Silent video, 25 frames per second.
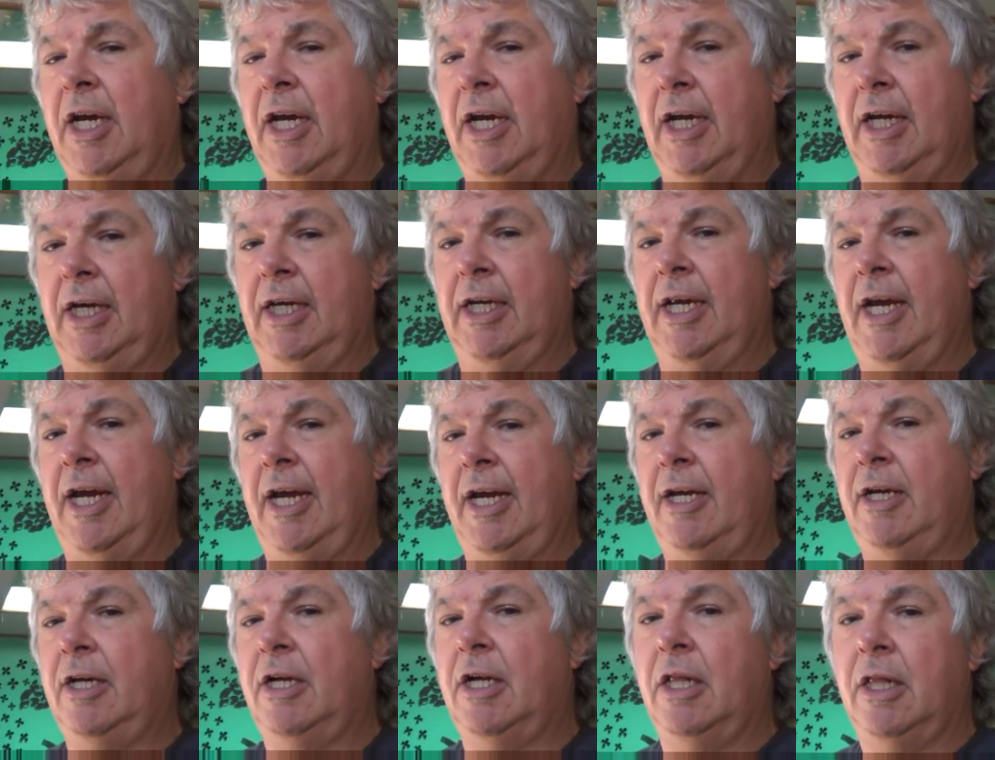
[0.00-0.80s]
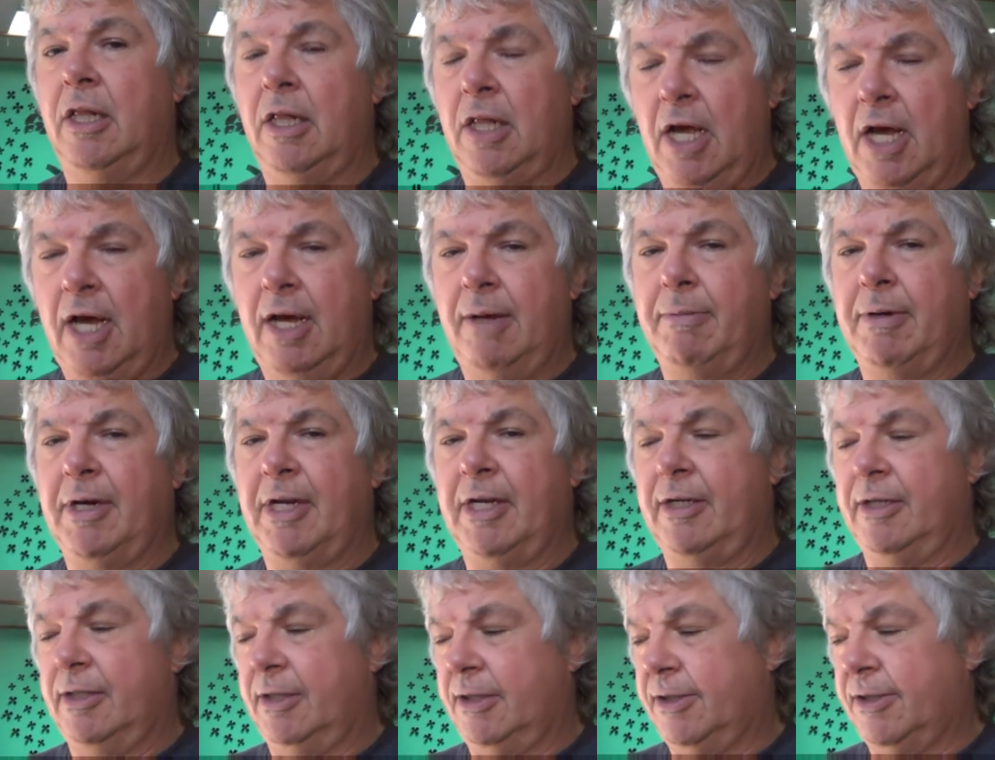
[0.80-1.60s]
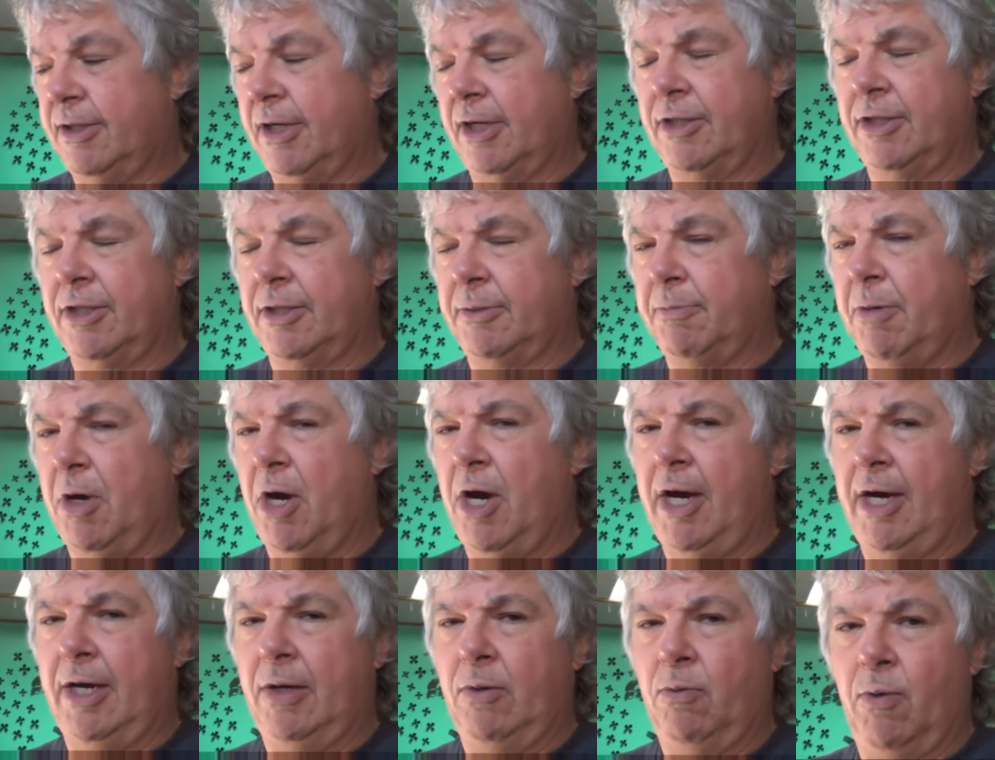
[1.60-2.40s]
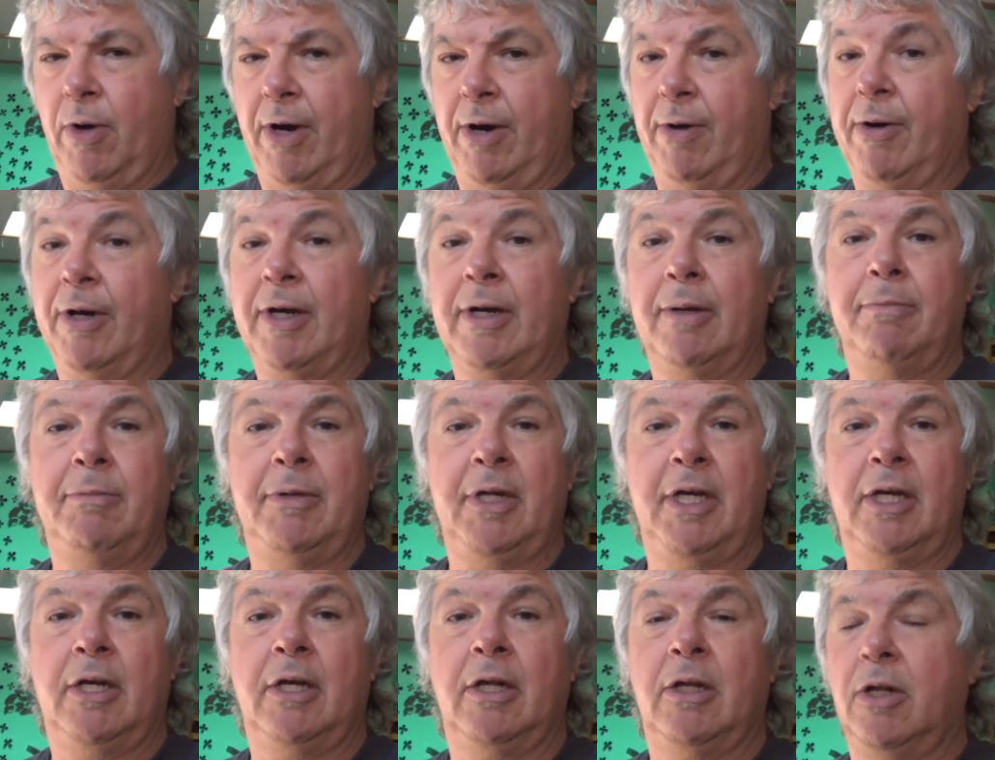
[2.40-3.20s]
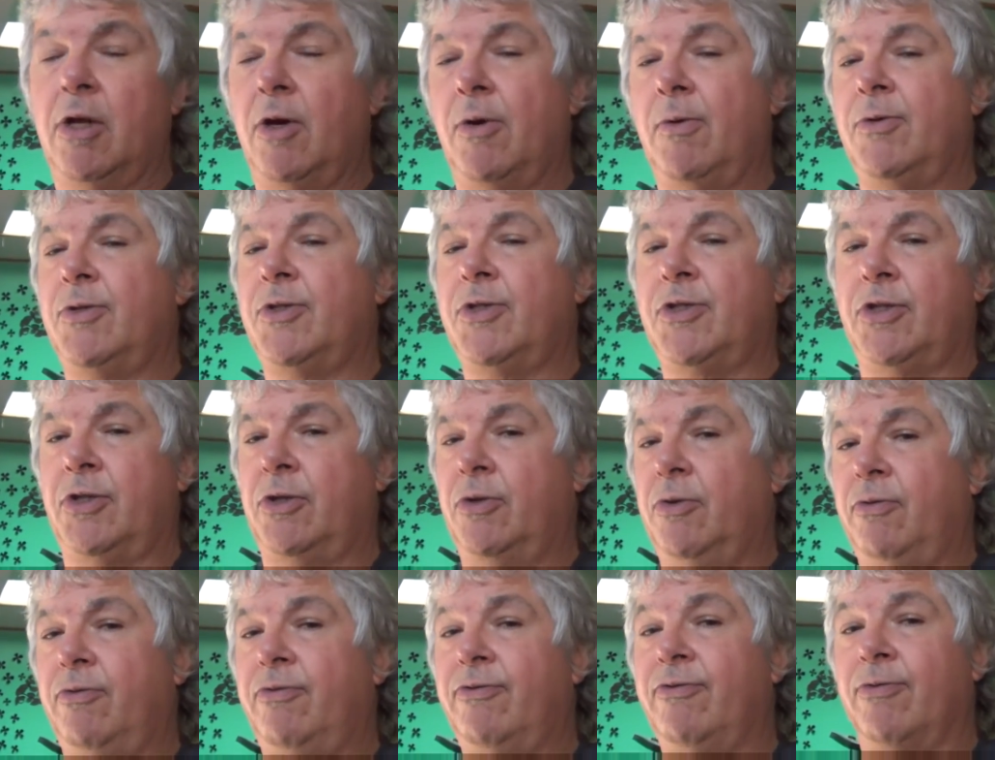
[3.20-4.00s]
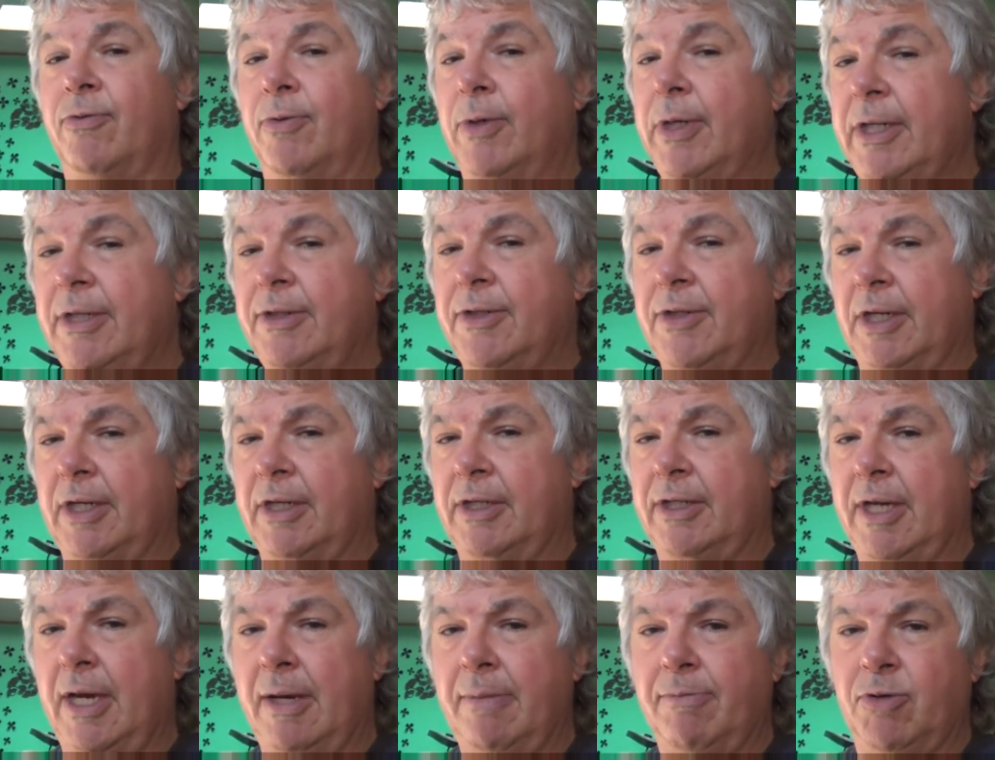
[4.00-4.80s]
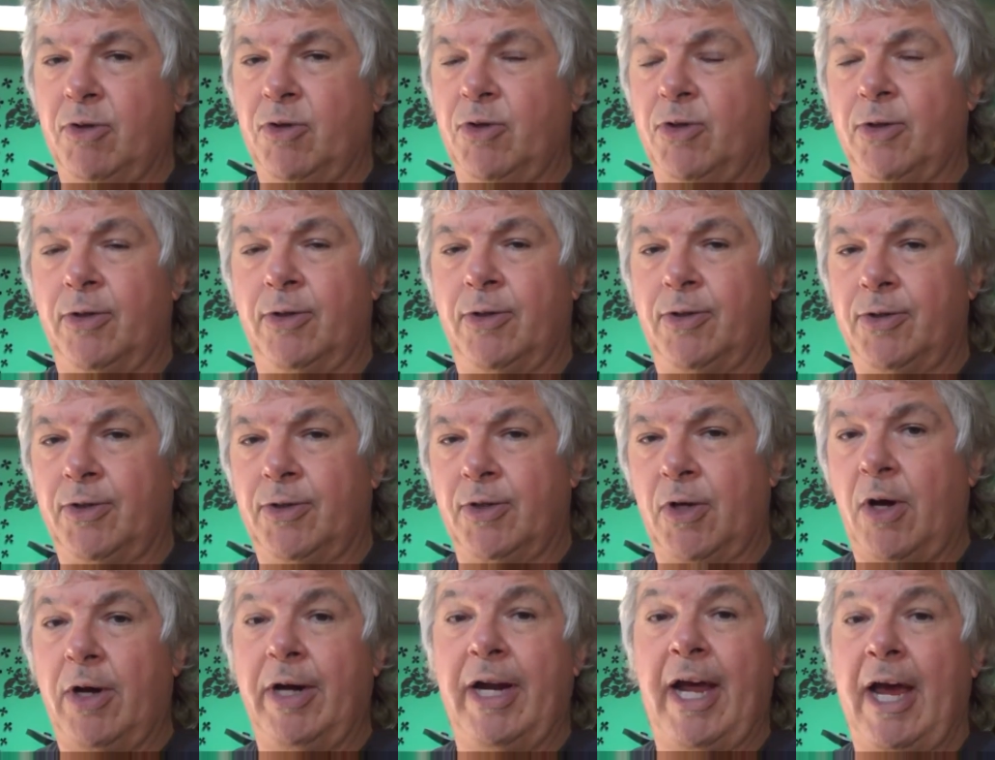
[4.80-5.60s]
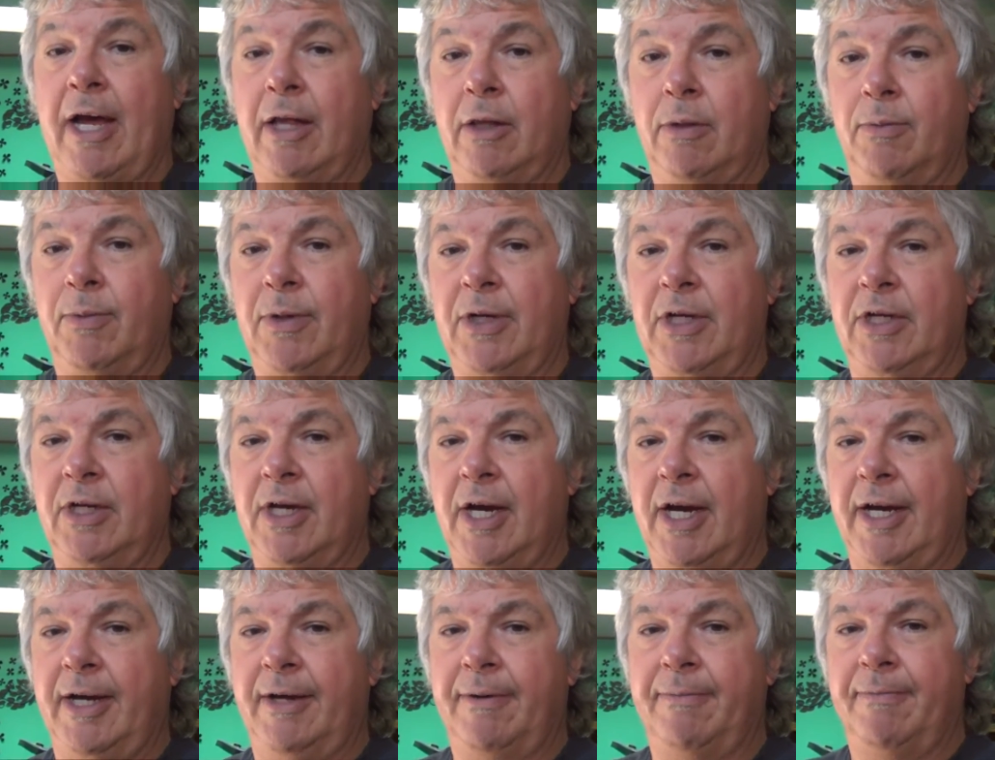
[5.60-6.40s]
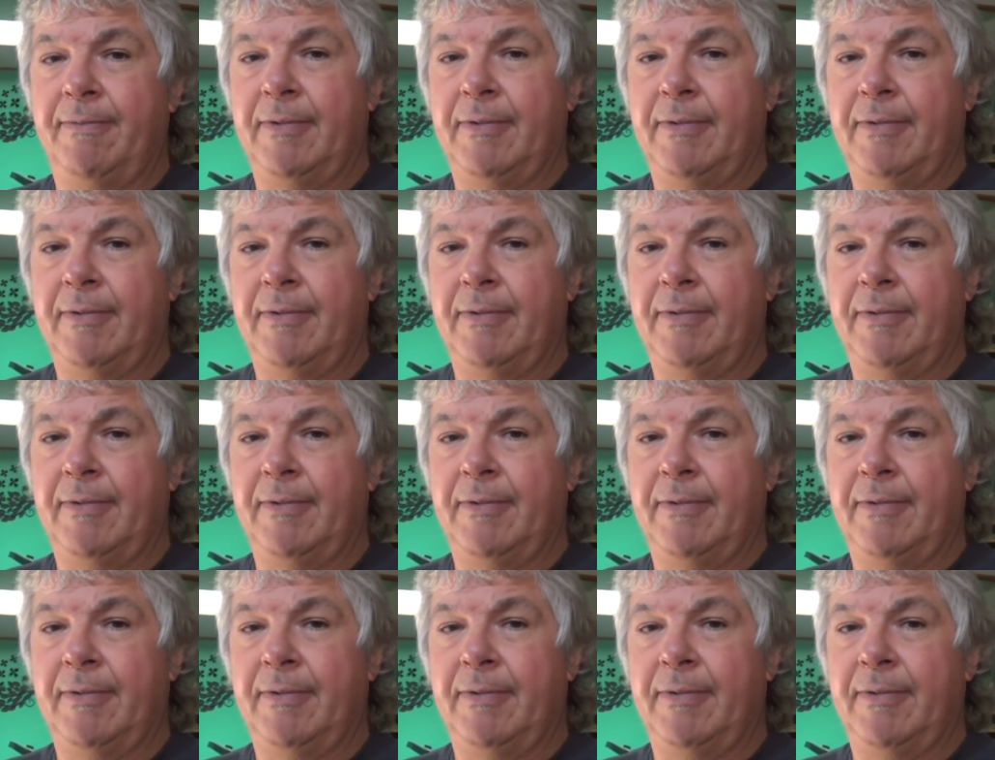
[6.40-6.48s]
in a climate such as mine, where it can be close to freezing temperatures on Halloween night.